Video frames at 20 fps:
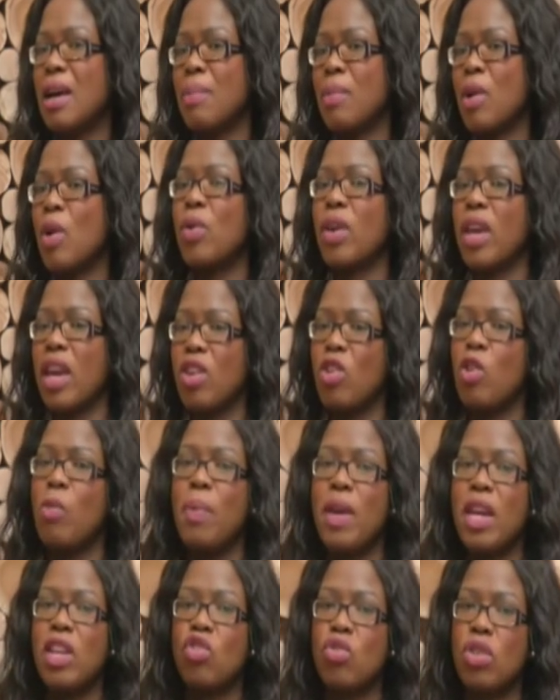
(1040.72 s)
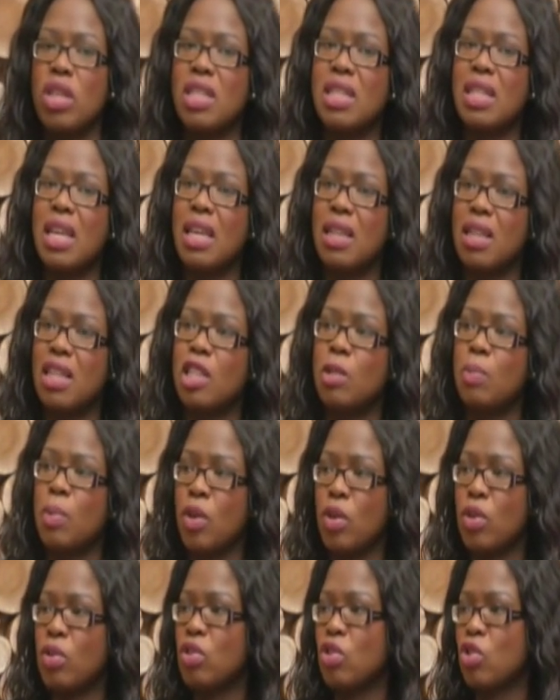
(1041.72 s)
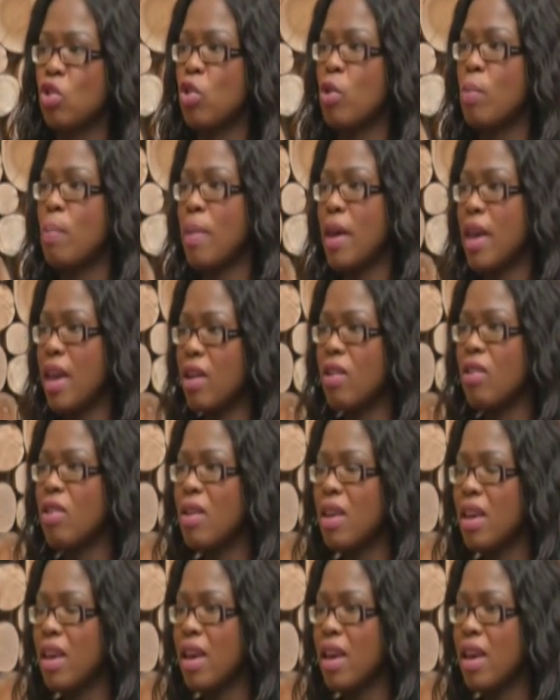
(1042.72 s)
okay, you're being treated like this because you're male.